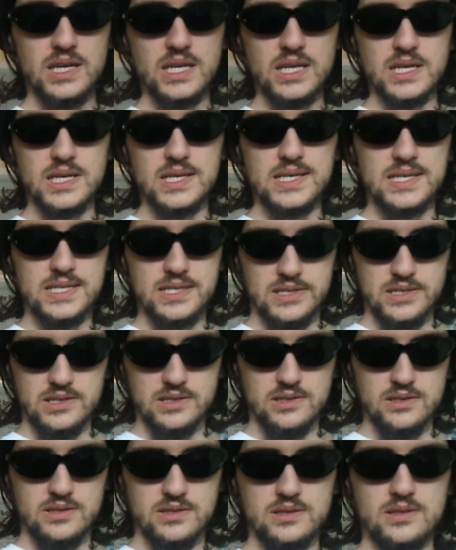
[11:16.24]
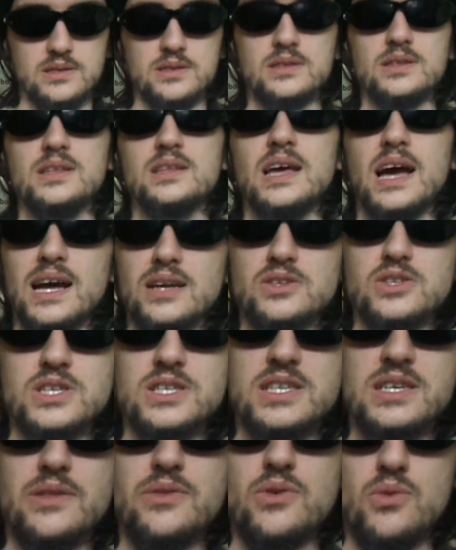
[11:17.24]
It is
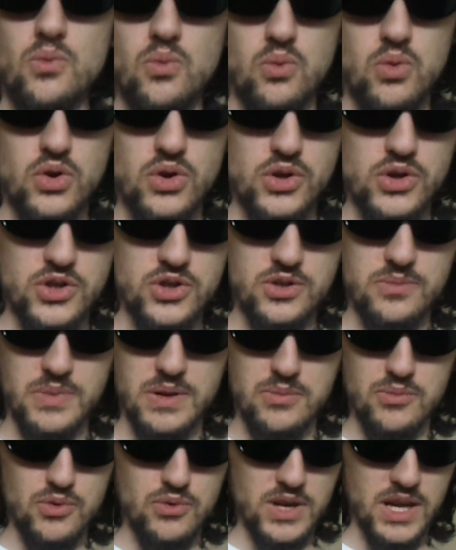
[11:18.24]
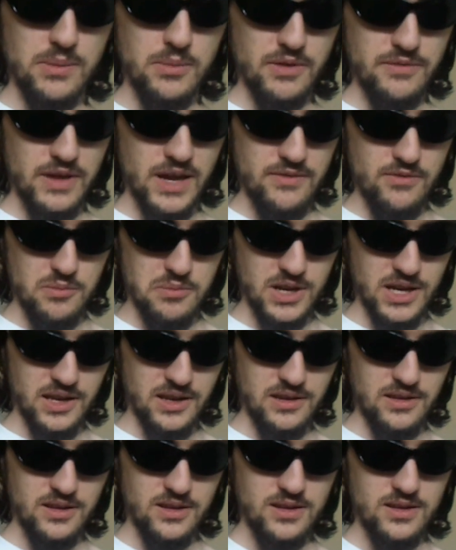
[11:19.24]
actually the worst pinball game I've ever
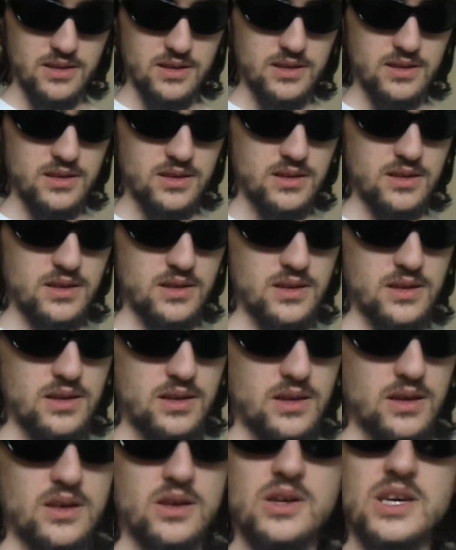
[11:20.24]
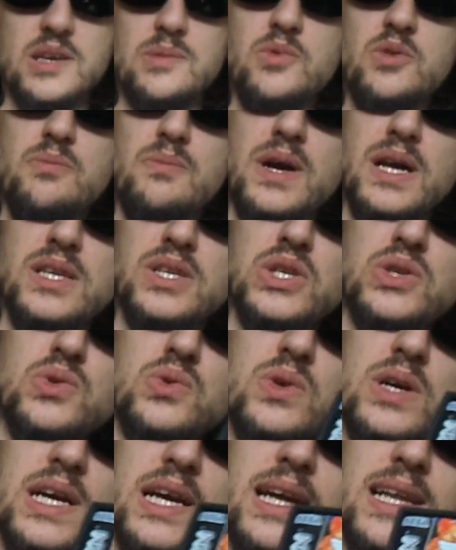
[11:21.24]
played. Came with
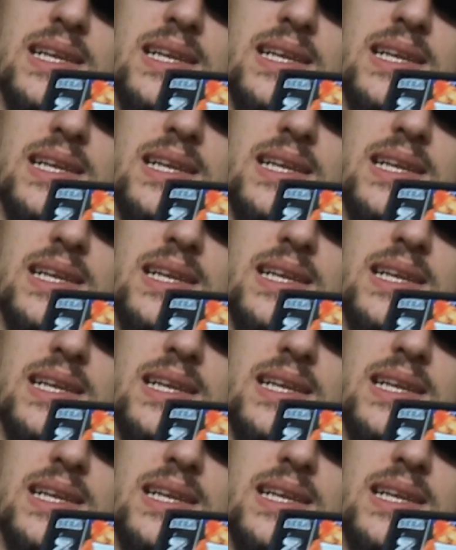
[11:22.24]
manual